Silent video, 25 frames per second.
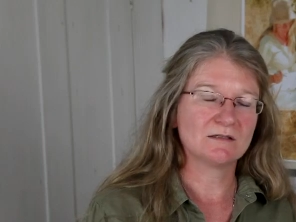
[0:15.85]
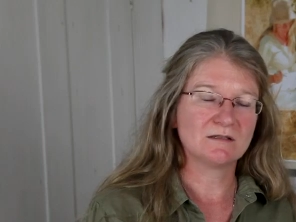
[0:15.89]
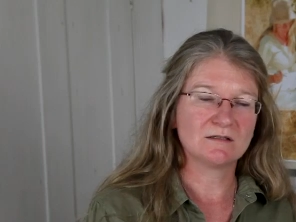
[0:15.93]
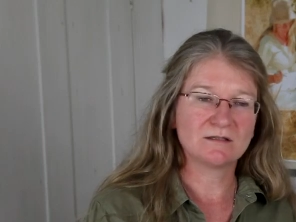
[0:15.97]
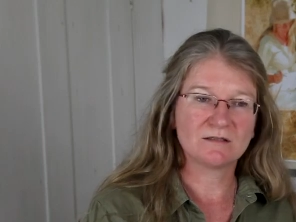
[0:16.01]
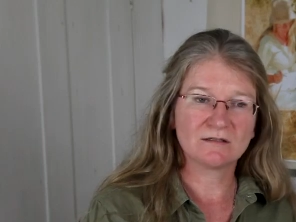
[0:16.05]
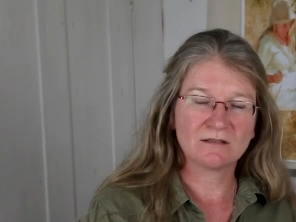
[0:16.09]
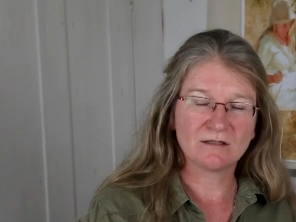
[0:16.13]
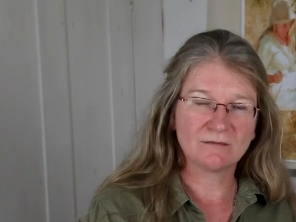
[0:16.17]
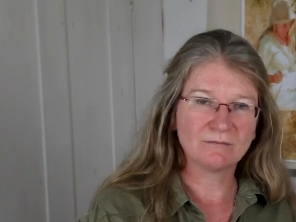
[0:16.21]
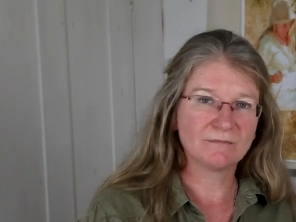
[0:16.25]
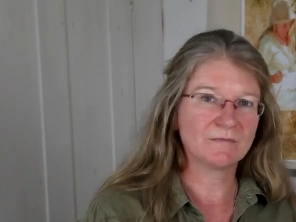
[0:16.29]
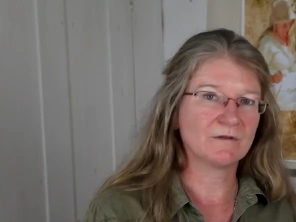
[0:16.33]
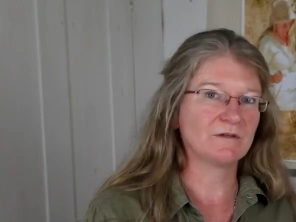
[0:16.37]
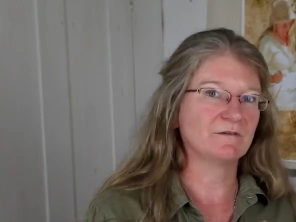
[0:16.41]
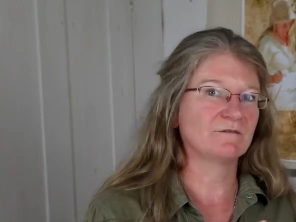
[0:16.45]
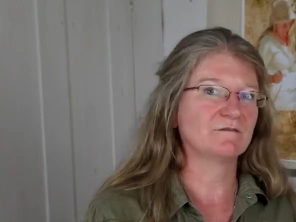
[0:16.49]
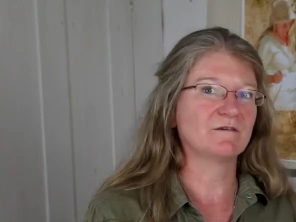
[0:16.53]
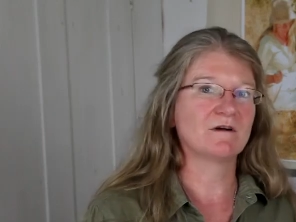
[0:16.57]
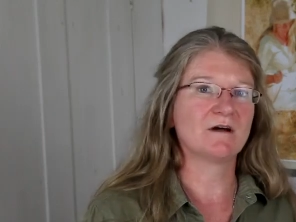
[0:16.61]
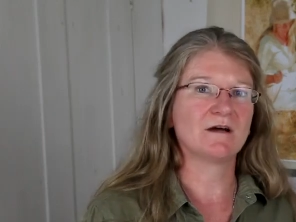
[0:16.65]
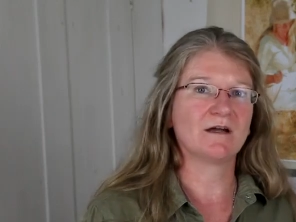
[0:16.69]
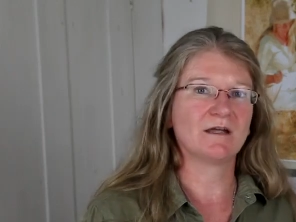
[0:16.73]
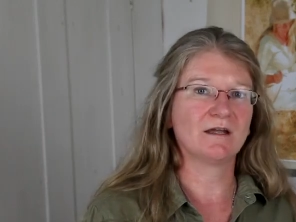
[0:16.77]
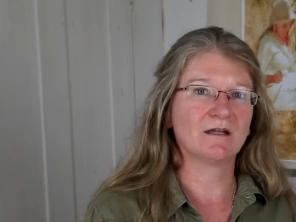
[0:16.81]

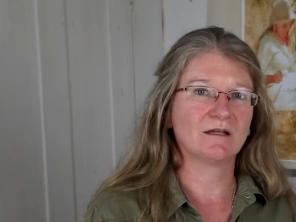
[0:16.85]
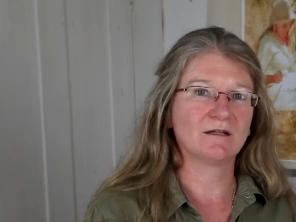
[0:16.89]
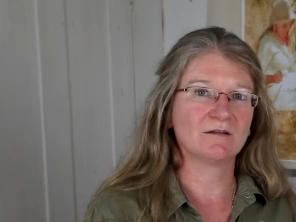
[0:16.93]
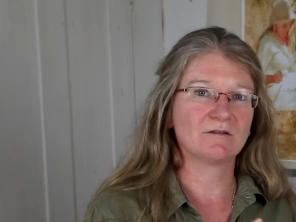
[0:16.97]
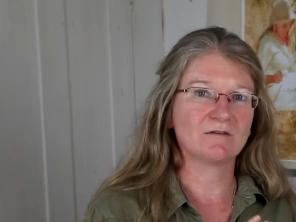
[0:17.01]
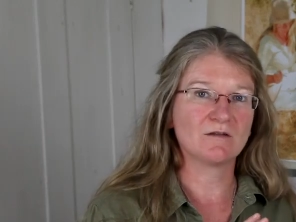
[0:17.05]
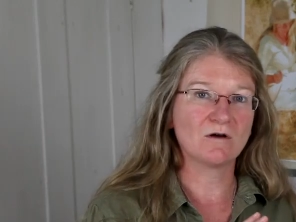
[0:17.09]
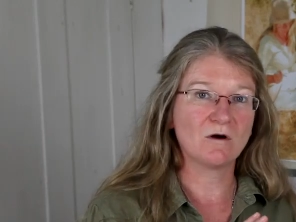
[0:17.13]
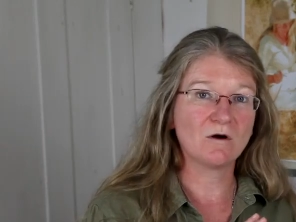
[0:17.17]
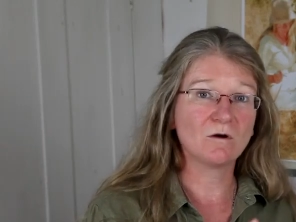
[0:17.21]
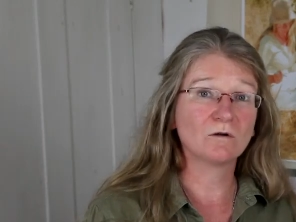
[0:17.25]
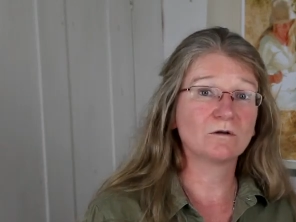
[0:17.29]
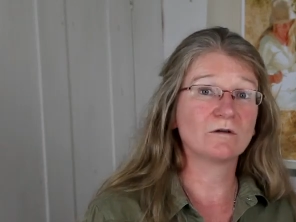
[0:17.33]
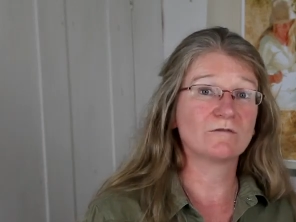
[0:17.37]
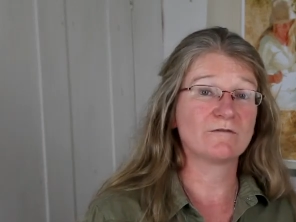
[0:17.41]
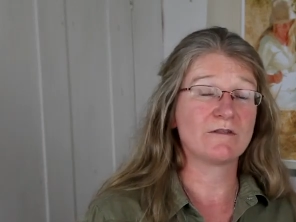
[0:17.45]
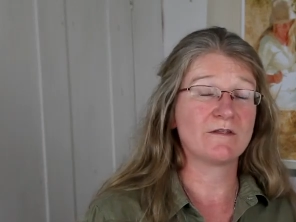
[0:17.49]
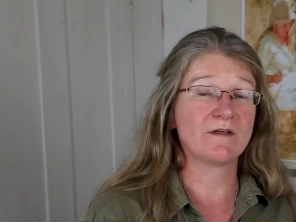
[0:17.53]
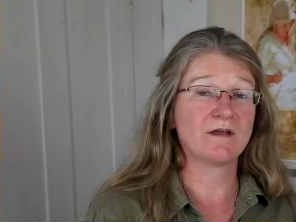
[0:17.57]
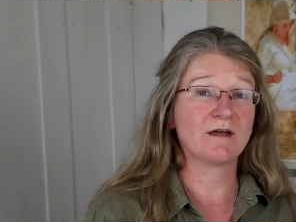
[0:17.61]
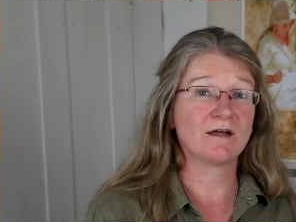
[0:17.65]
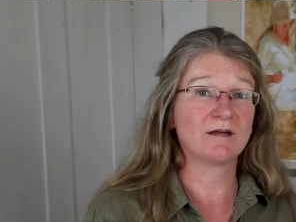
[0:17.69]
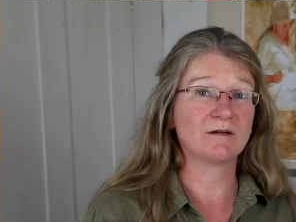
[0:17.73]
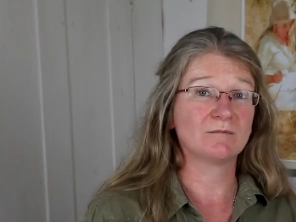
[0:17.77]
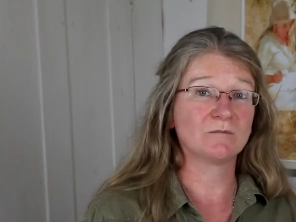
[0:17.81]
simplifying the whole of
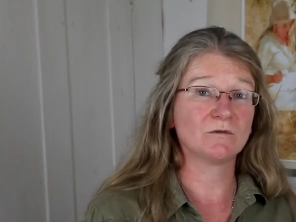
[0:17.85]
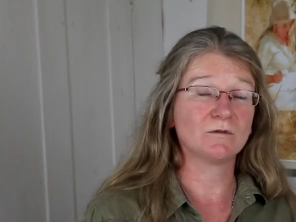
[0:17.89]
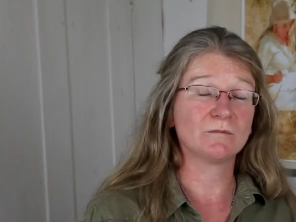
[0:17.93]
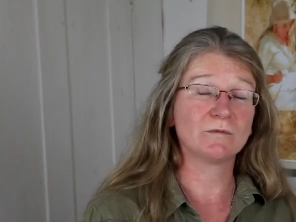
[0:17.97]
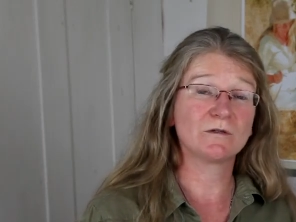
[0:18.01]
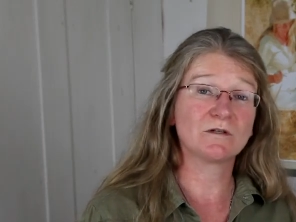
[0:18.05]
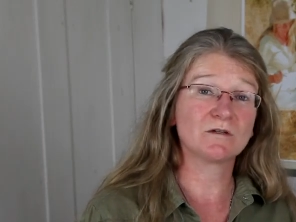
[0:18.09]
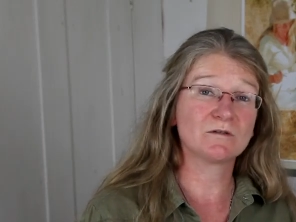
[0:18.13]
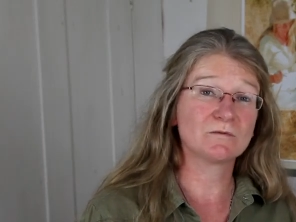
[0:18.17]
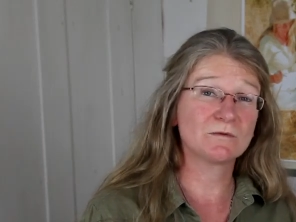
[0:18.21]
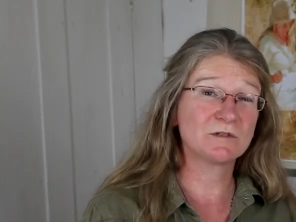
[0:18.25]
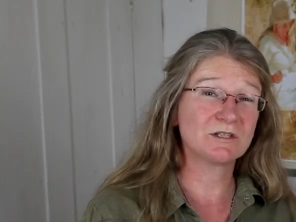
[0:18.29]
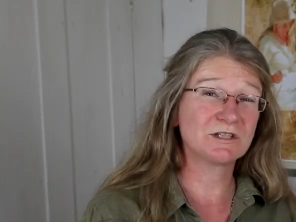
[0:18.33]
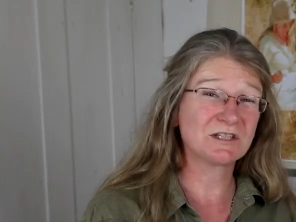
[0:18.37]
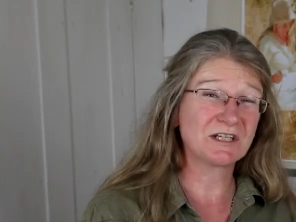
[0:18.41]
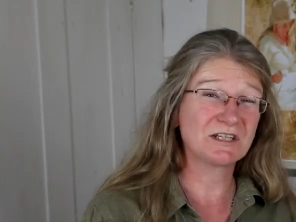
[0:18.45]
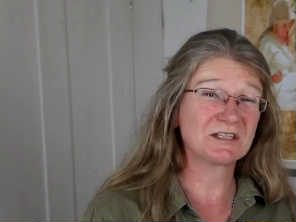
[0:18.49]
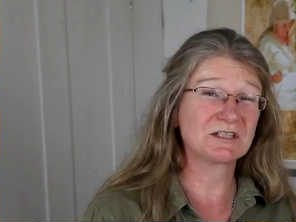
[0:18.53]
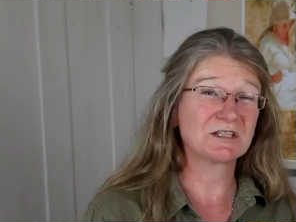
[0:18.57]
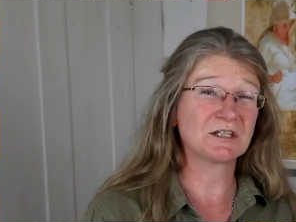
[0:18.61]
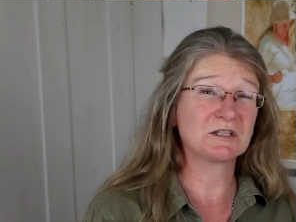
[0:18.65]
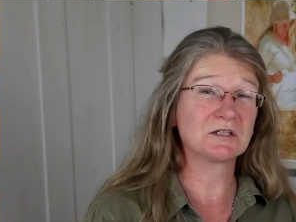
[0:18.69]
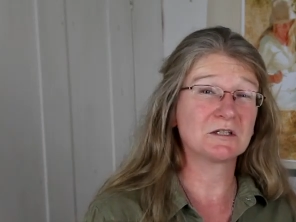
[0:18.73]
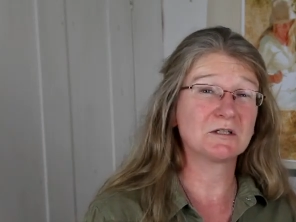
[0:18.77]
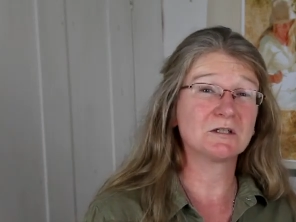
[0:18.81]
the animal because we're
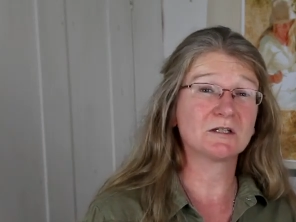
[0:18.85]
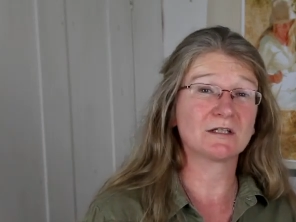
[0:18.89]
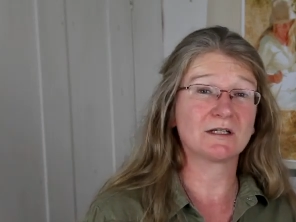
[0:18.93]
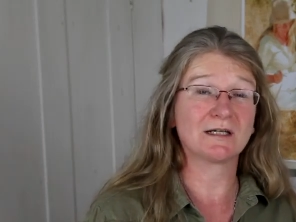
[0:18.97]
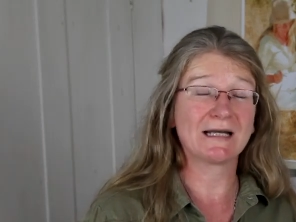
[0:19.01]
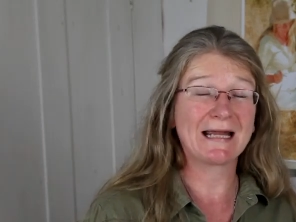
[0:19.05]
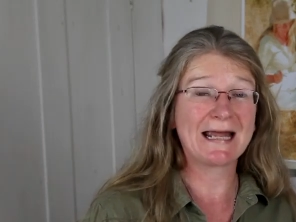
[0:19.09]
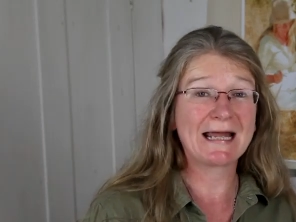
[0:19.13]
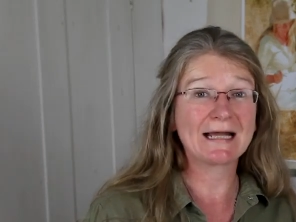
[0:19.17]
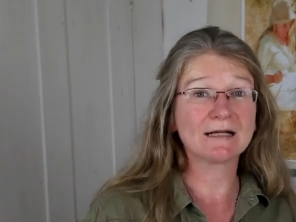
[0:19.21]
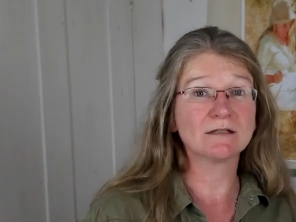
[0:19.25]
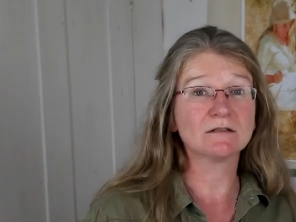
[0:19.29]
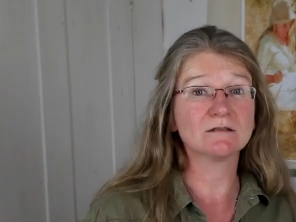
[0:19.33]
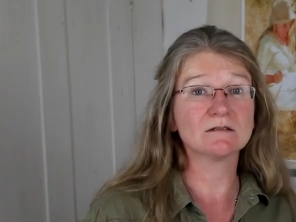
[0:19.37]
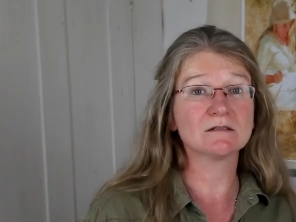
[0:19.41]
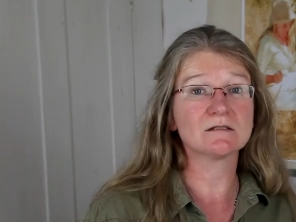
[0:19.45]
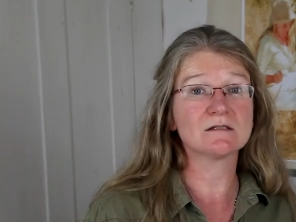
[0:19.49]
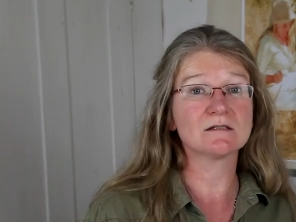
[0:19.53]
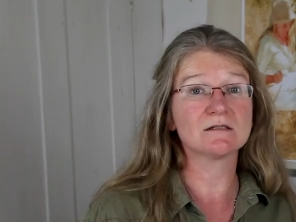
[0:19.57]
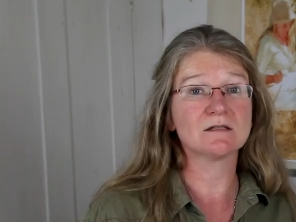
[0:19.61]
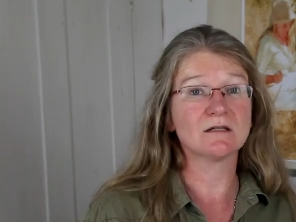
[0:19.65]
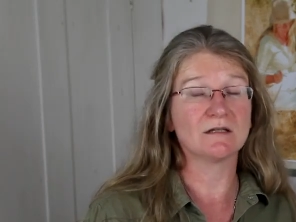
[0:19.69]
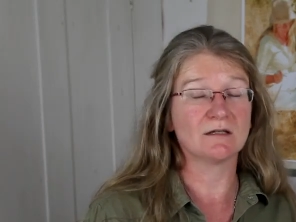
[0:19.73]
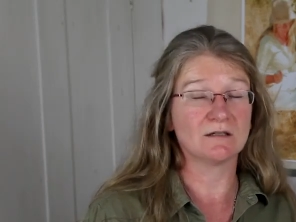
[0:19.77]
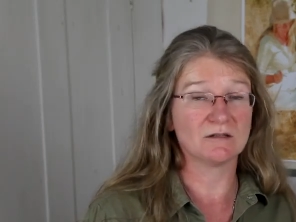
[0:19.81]
just going to look at angles